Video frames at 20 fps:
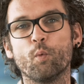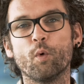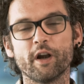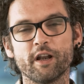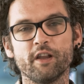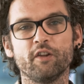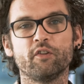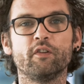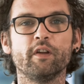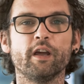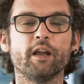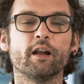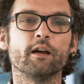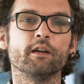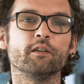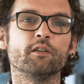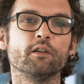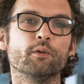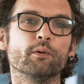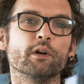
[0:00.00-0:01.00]
What is data
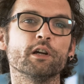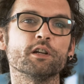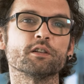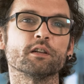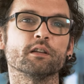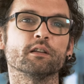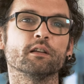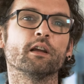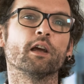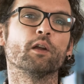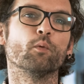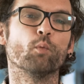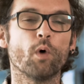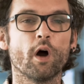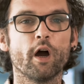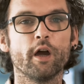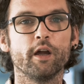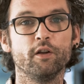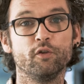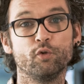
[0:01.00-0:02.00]
integration and
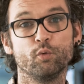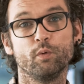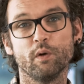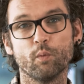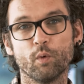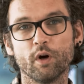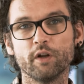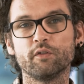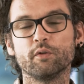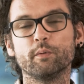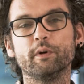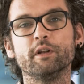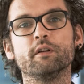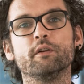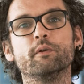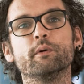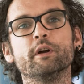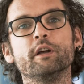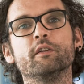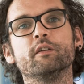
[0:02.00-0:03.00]
why do we want to
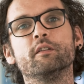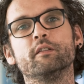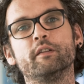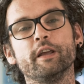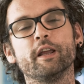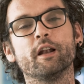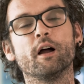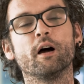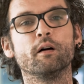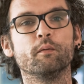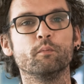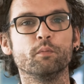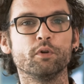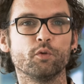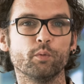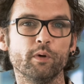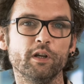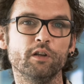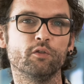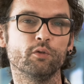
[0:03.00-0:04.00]
integrate data
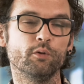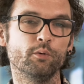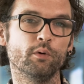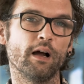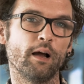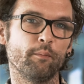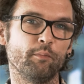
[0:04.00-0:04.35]
between two